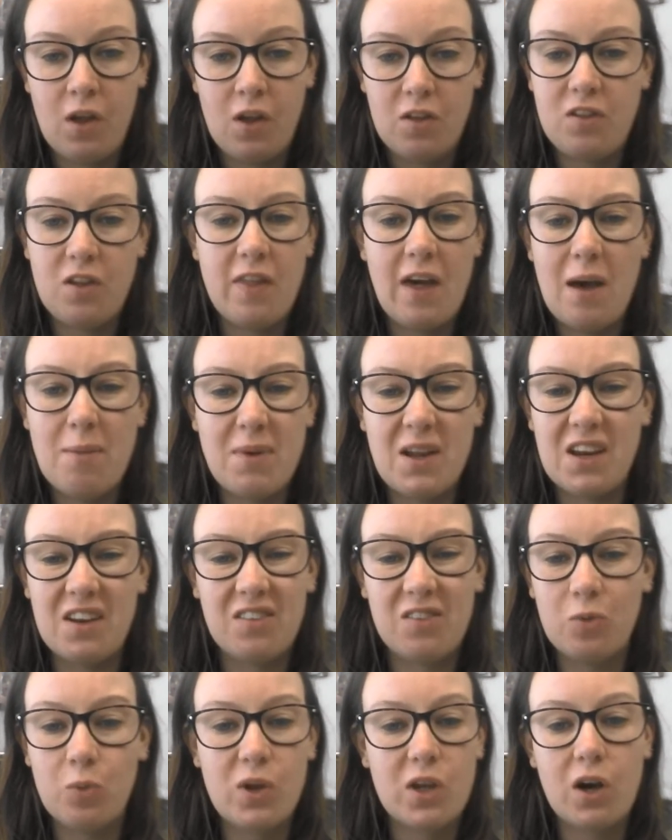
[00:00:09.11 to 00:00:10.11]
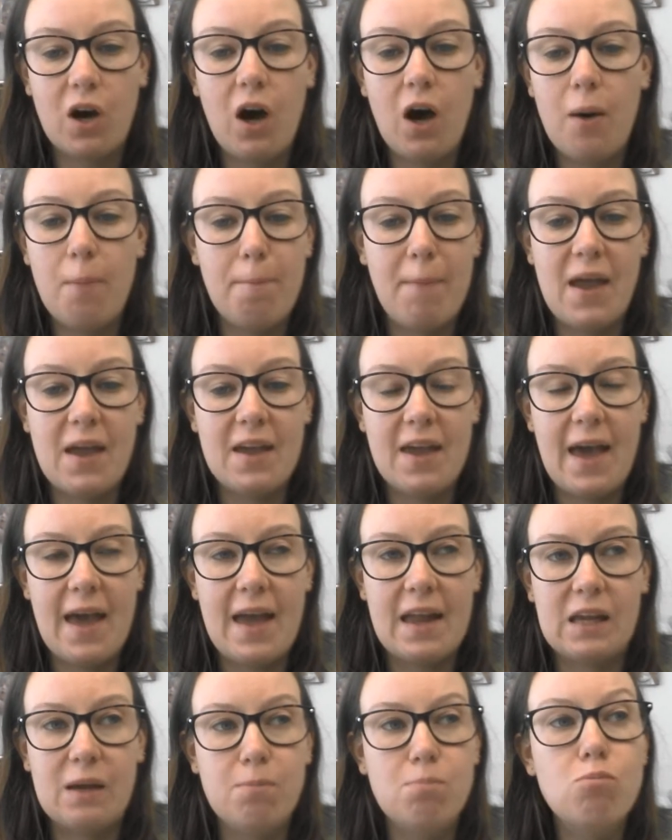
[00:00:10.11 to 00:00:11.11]
So that means we can't make
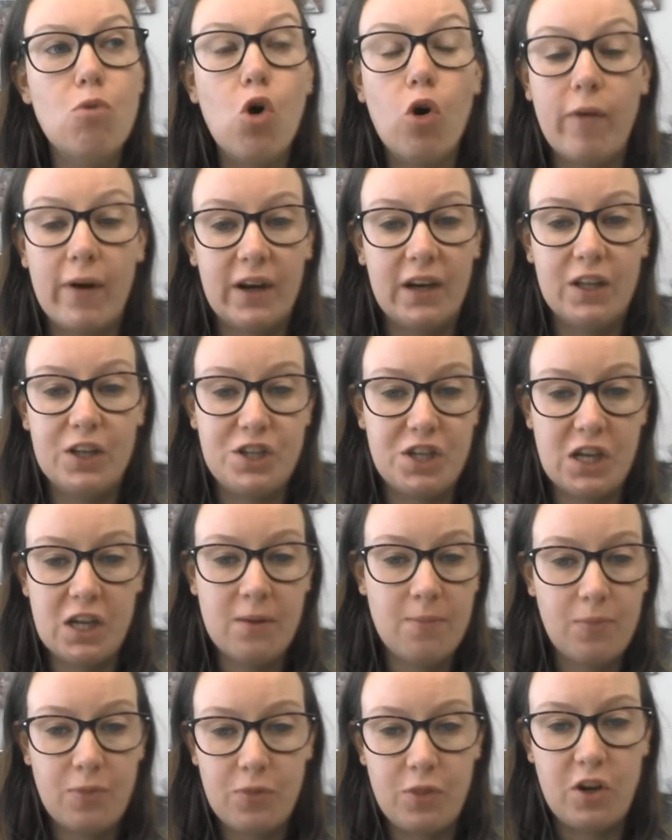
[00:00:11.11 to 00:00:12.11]
any more energy